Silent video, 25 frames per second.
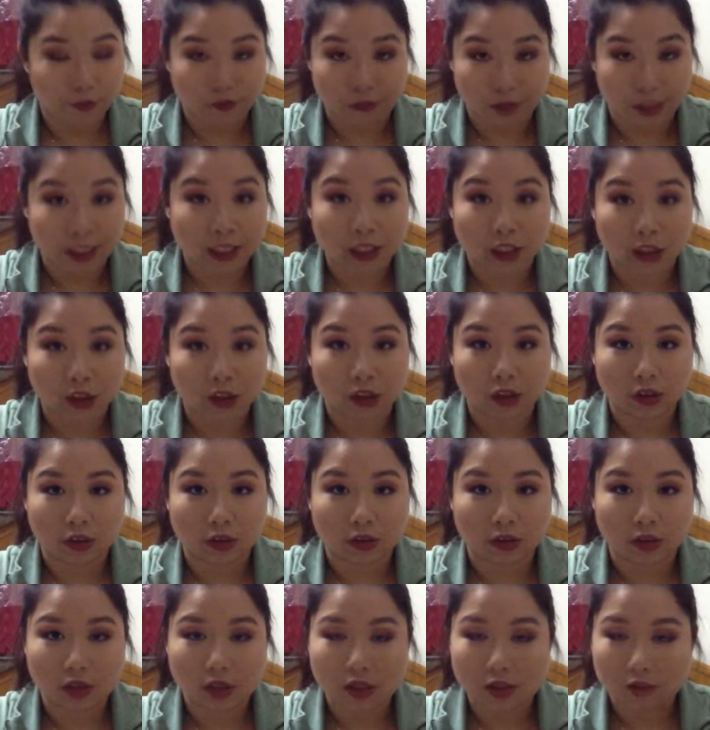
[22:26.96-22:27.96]

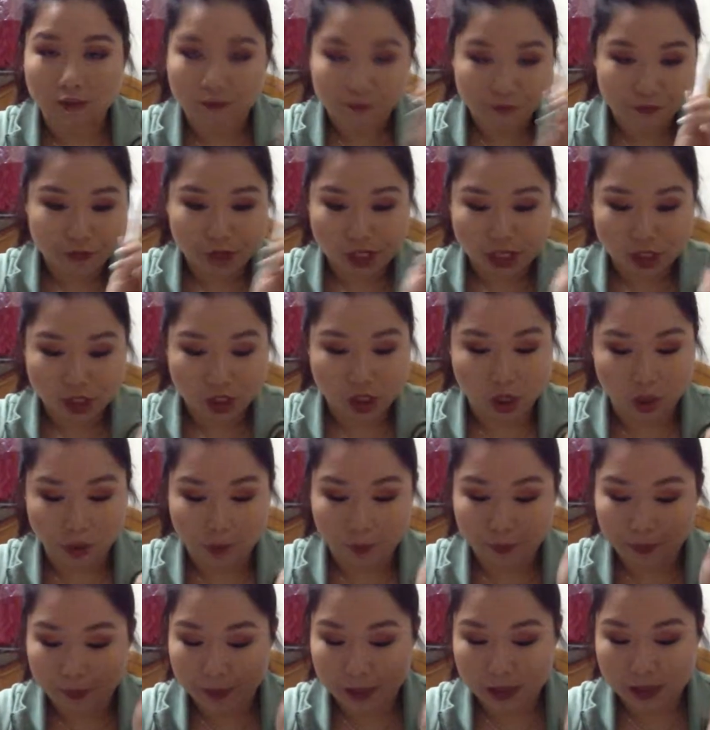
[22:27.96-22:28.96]
wrinkles.
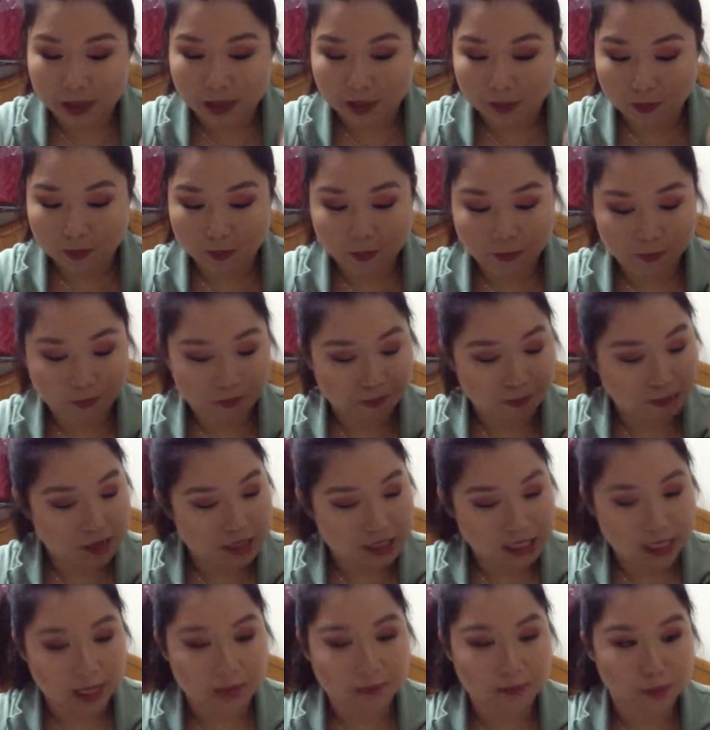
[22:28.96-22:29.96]
So best
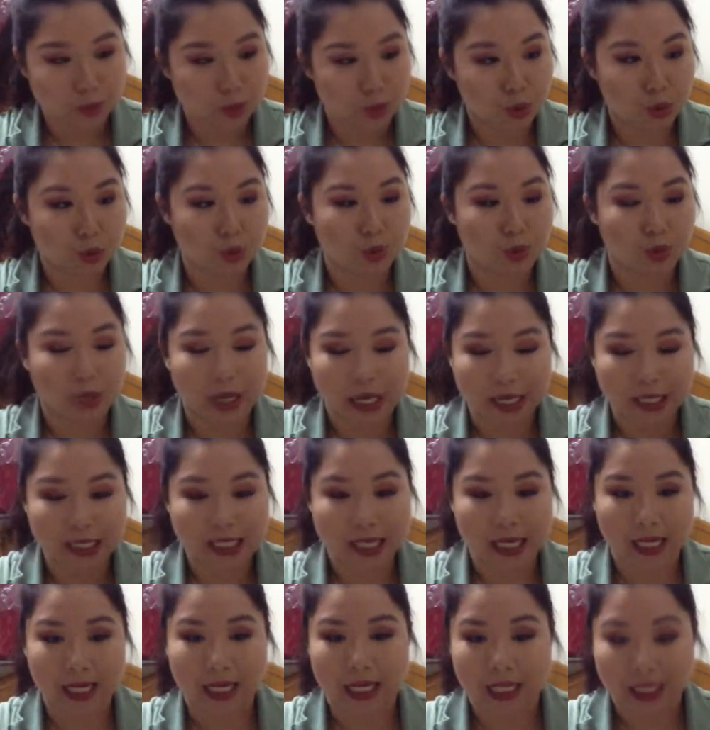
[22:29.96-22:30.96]
step to
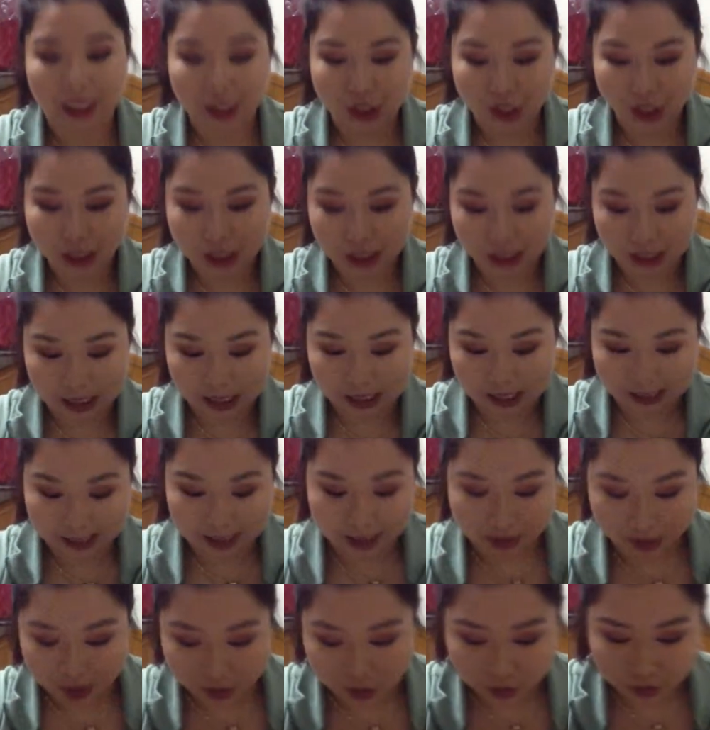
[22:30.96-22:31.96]
anti-aging is
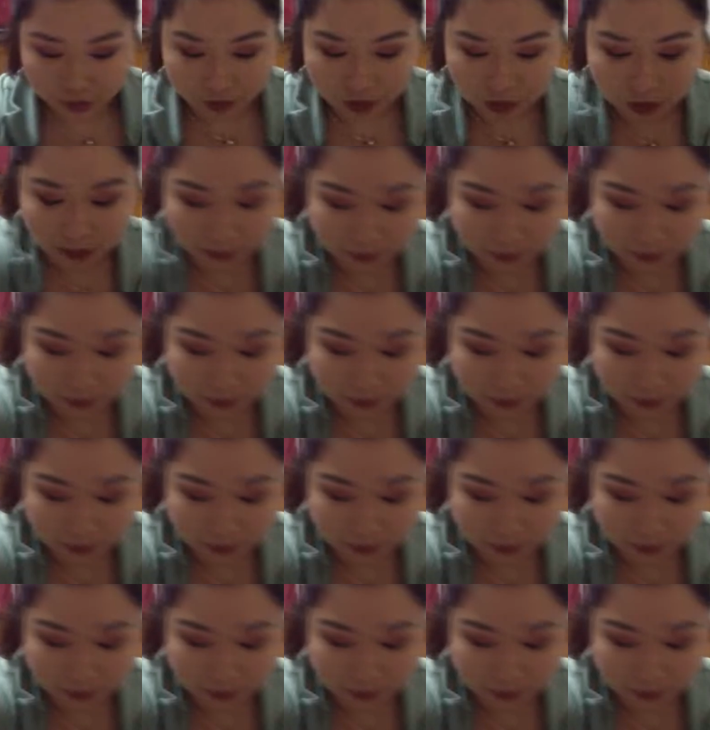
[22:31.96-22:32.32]
sunscreen.